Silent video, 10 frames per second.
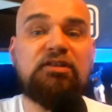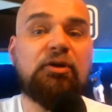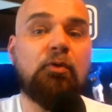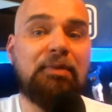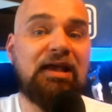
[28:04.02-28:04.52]
the
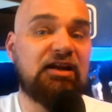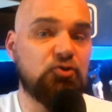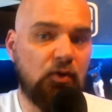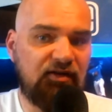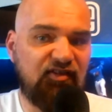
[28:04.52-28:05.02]
remaining
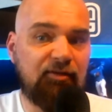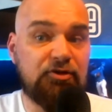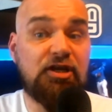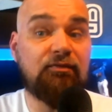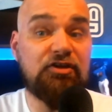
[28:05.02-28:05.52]

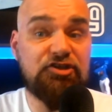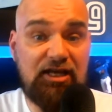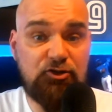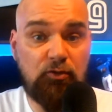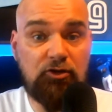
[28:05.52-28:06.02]
25% of the
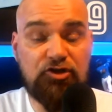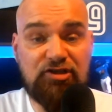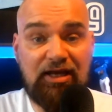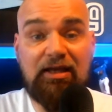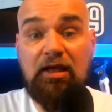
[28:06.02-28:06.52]
schedule looks
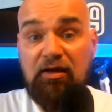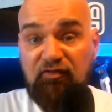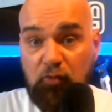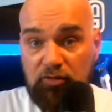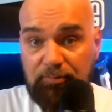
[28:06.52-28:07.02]
like
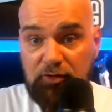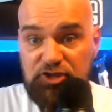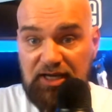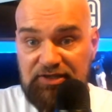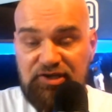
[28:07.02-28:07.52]
for the Blue
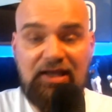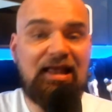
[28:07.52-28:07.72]
Jays